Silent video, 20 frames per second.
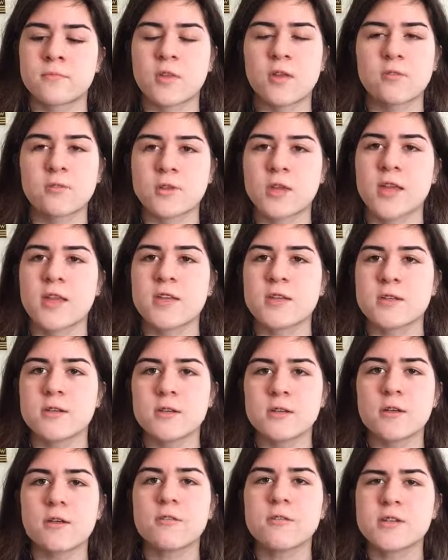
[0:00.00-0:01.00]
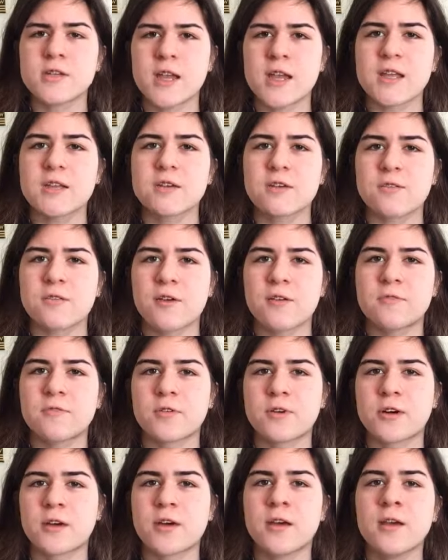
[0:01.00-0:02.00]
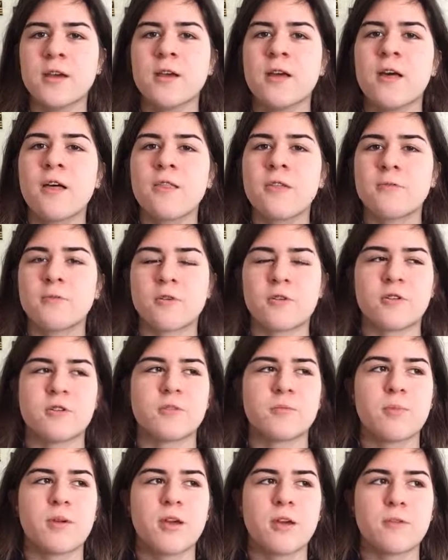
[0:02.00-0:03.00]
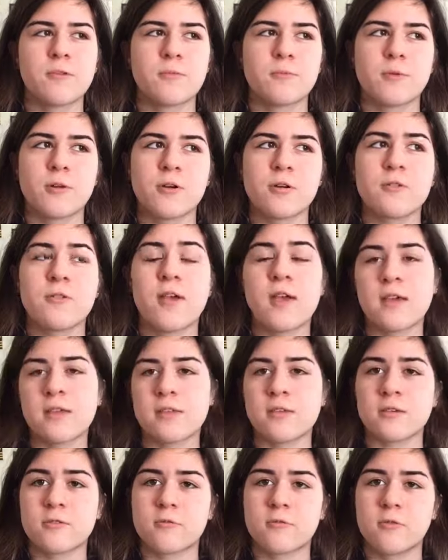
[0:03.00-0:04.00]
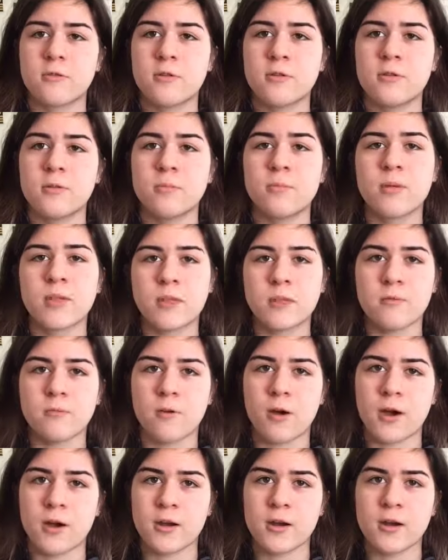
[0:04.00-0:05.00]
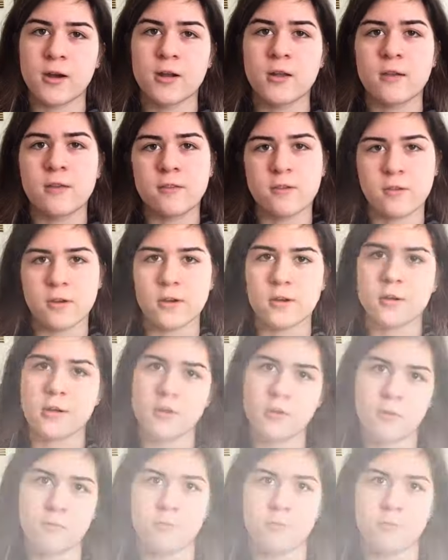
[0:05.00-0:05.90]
Don't, don't change yourself for the world, because the world isn't cool, but you are, because you're your